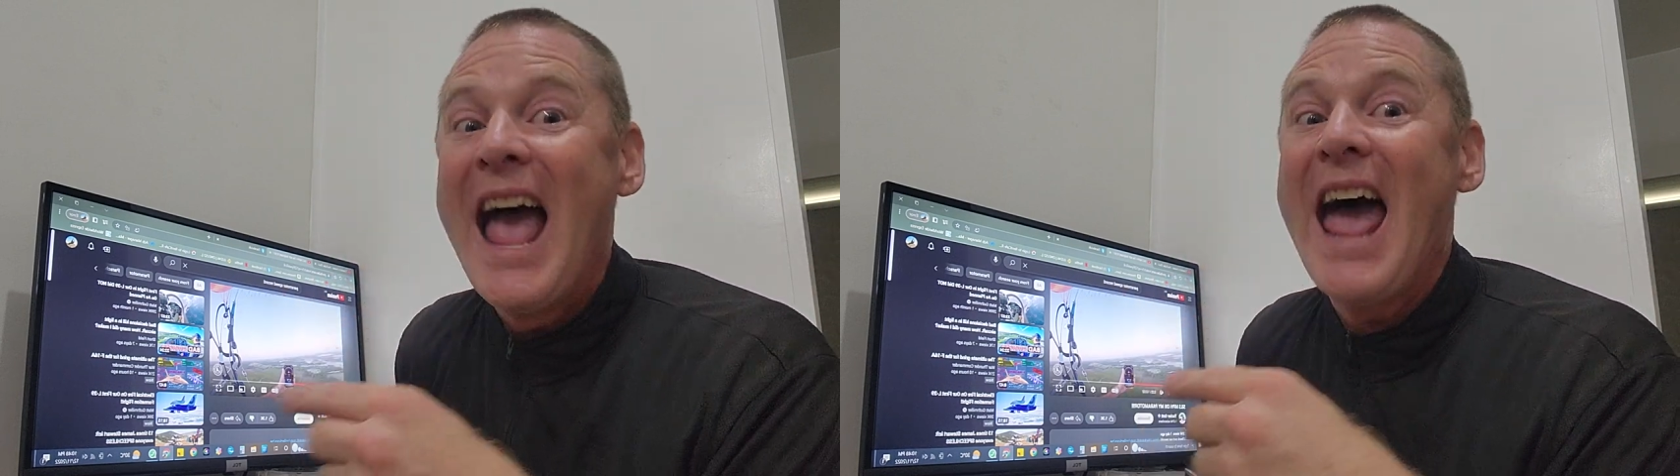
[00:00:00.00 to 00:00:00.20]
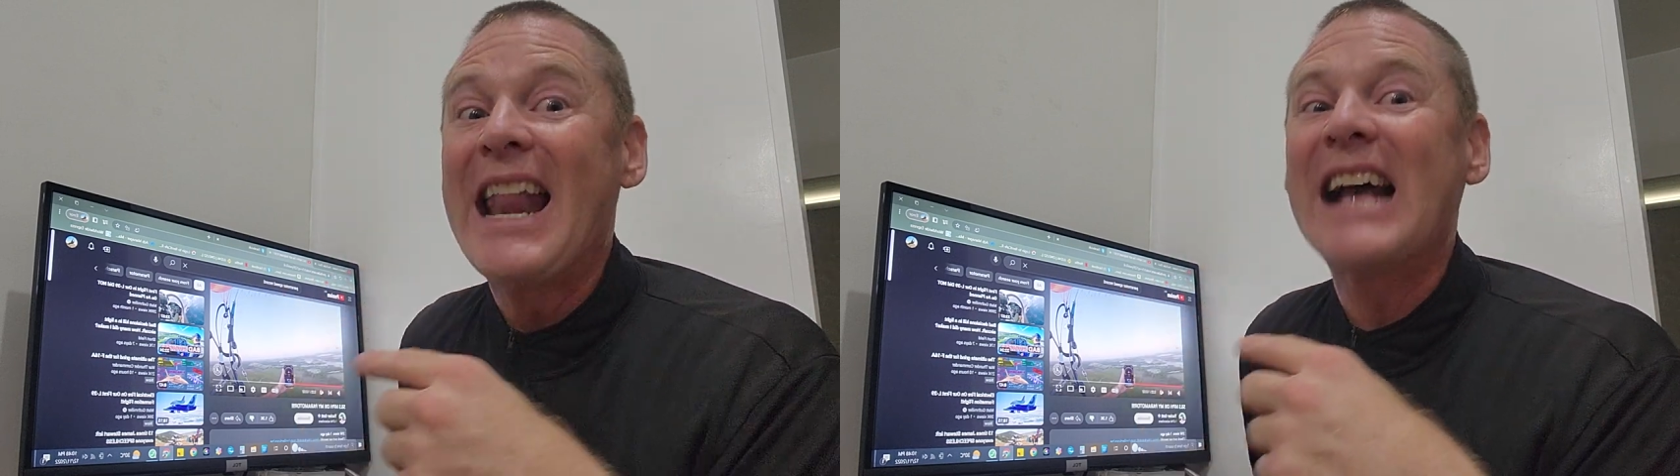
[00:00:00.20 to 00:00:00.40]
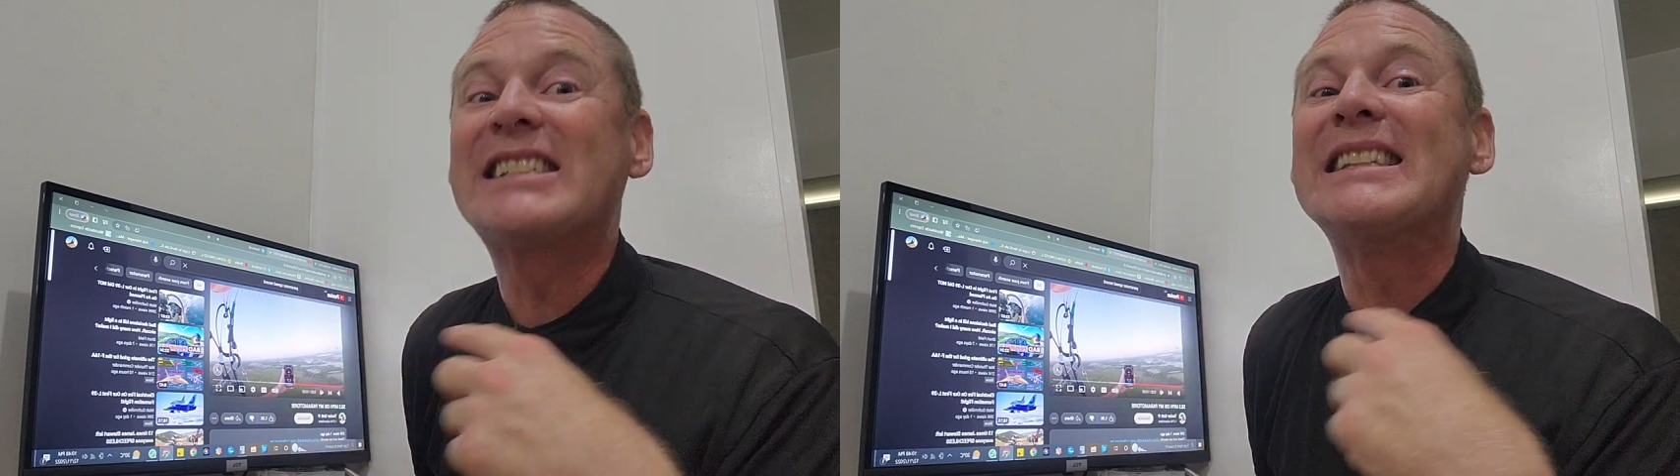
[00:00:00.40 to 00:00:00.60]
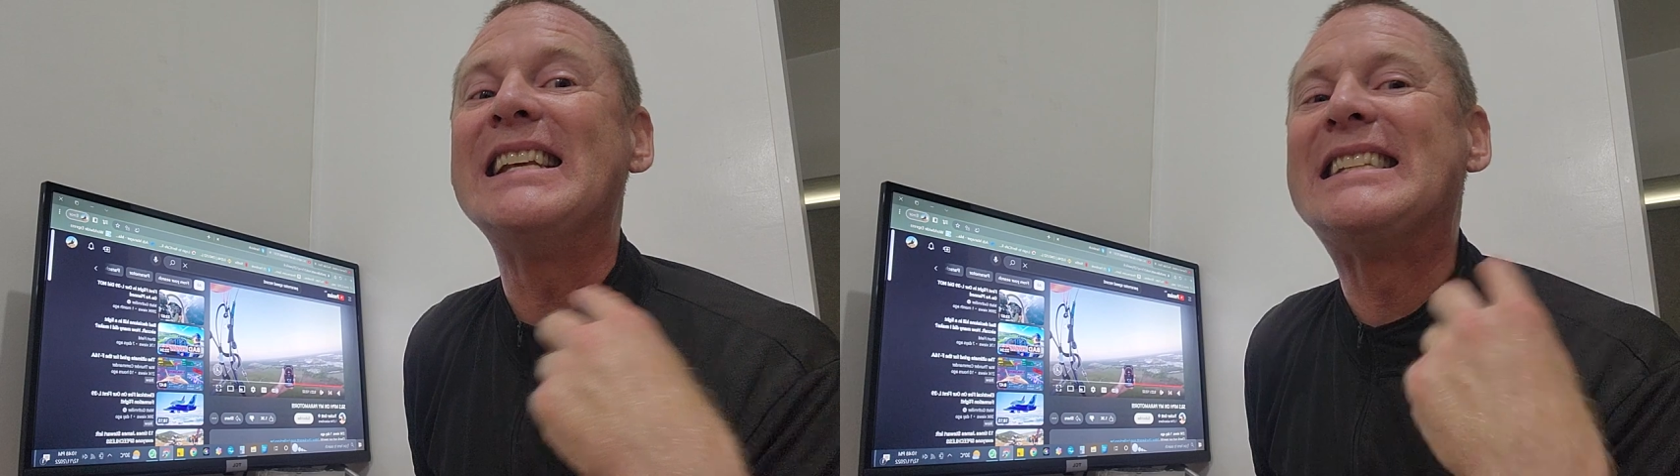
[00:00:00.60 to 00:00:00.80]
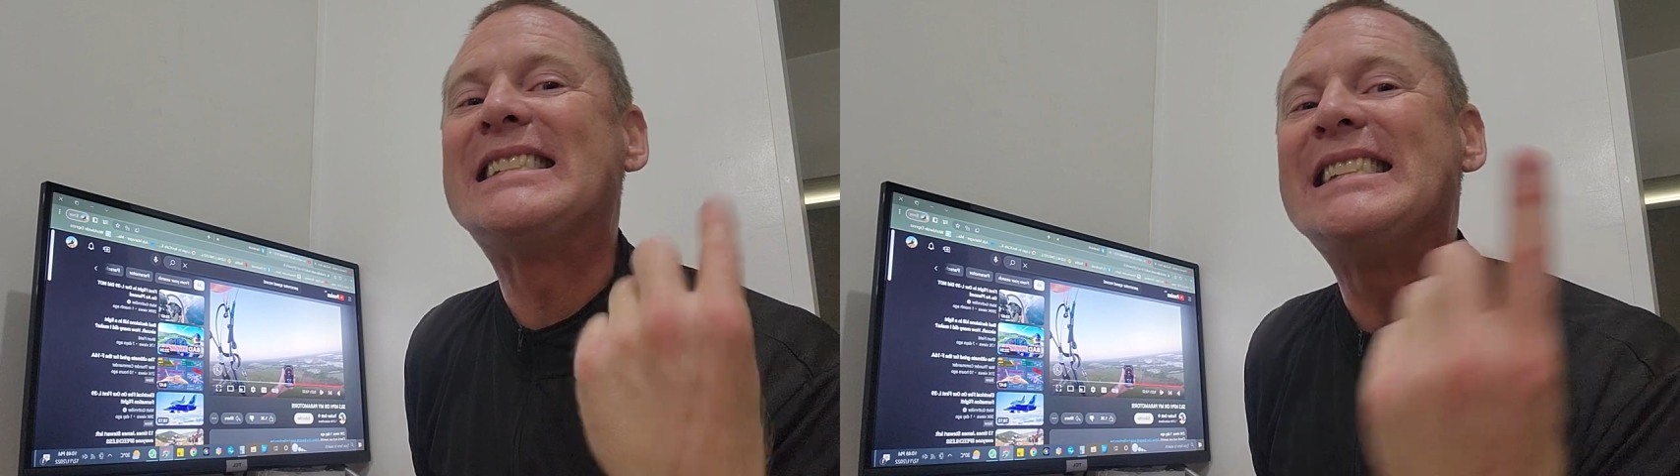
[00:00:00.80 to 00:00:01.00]
and
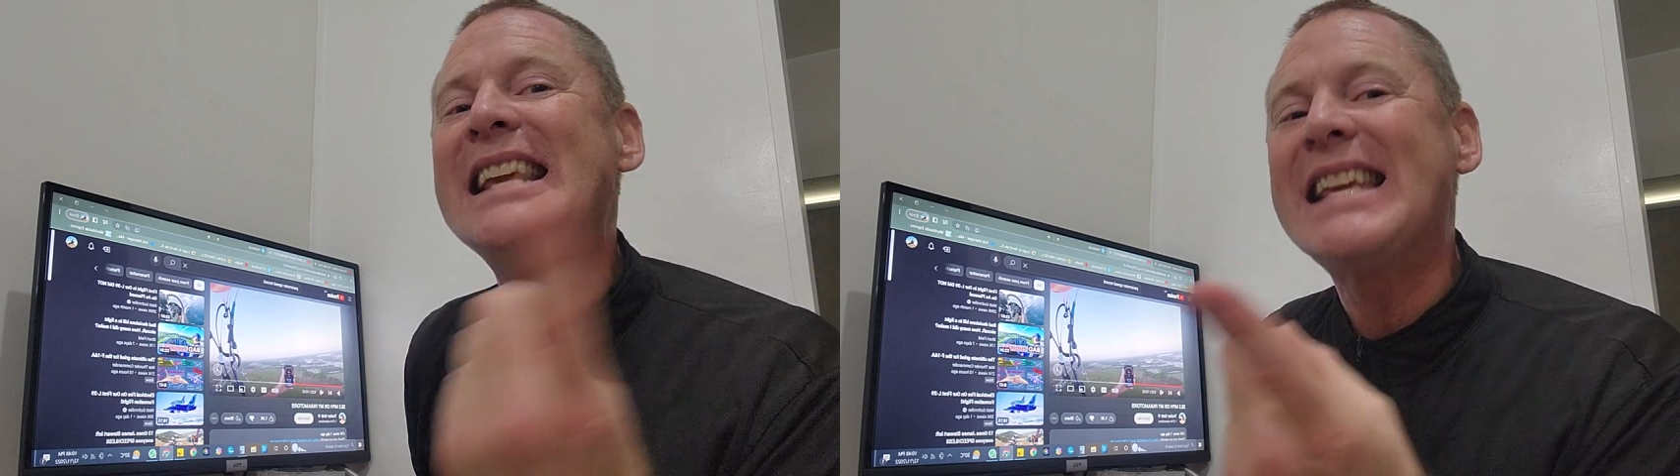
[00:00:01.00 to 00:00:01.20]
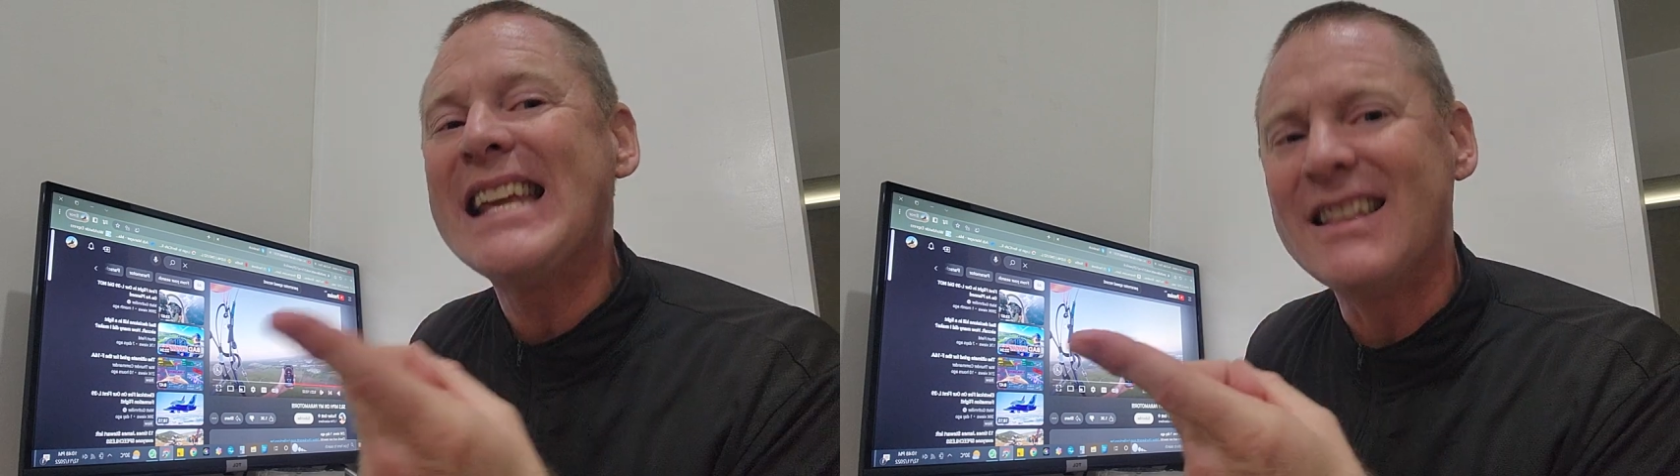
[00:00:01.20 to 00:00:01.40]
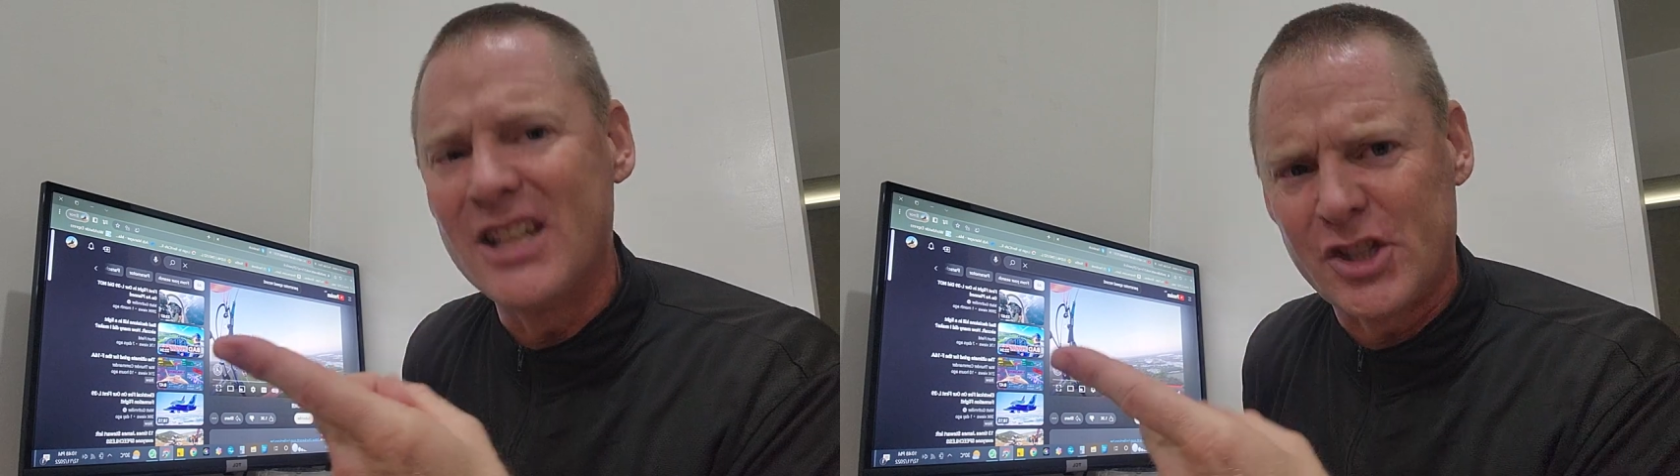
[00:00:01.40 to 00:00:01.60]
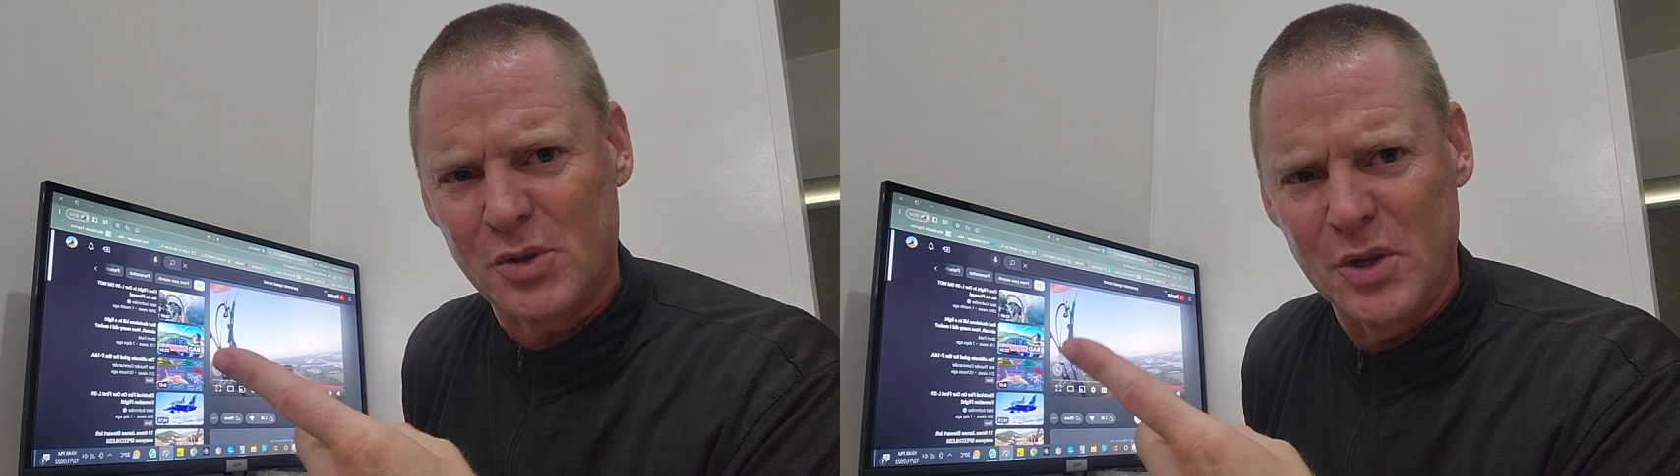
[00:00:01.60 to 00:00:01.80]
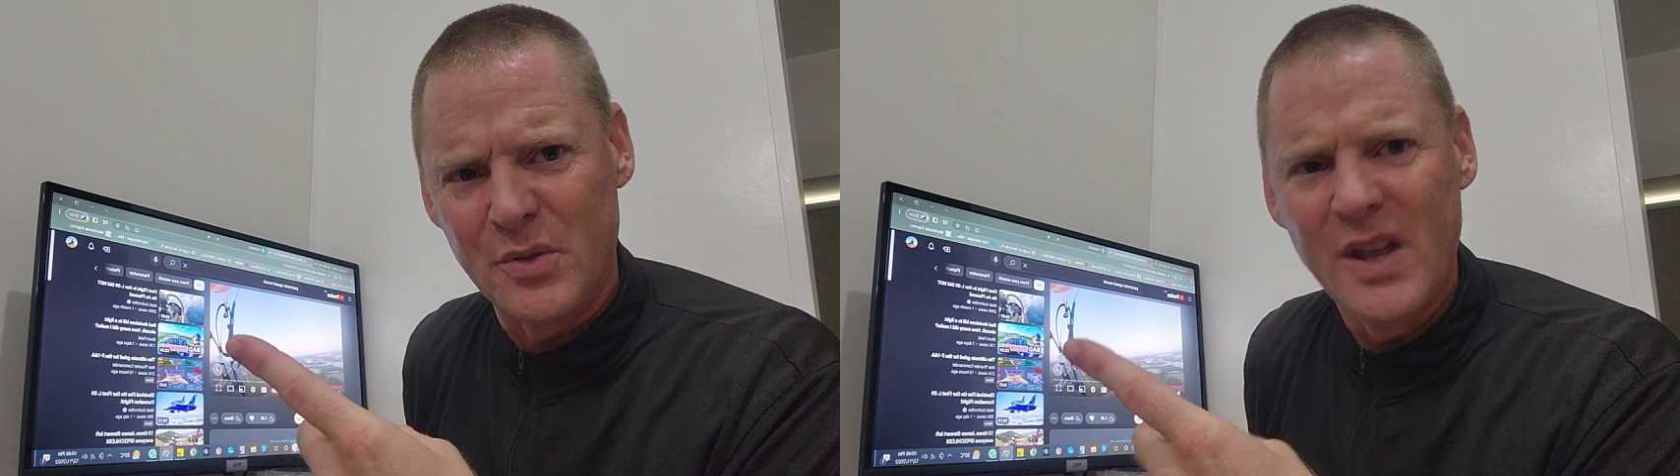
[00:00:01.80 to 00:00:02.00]
actually seeking the
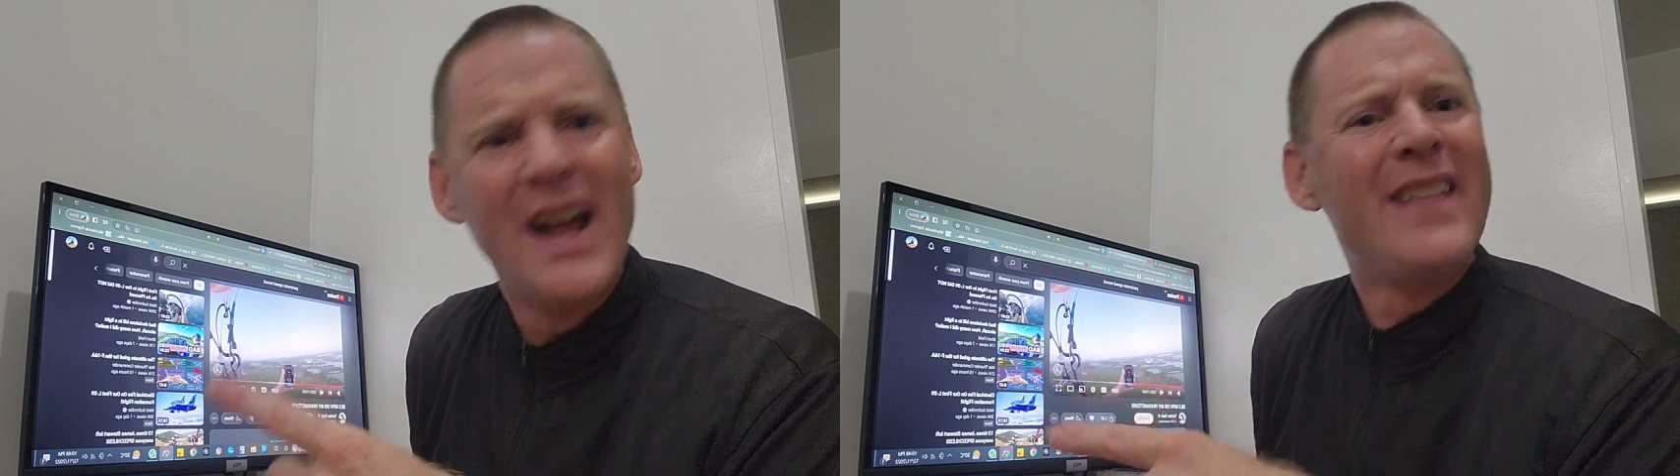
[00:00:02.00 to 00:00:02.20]
truth.